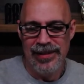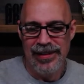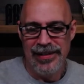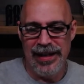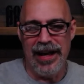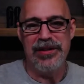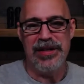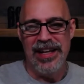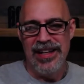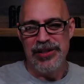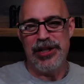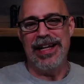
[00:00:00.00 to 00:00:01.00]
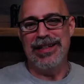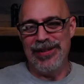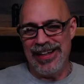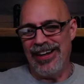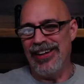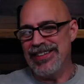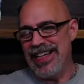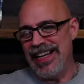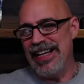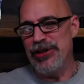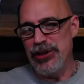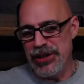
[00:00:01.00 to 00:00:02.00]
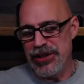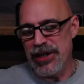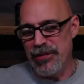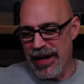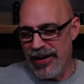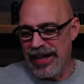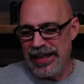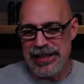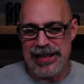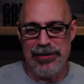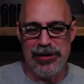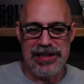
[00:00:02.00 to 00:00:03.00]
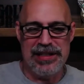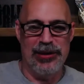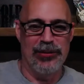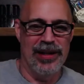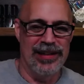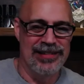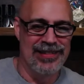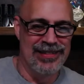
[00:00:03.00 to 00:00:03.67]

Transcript: That's it. Jason would get all 10 entries and somehow HD would still win.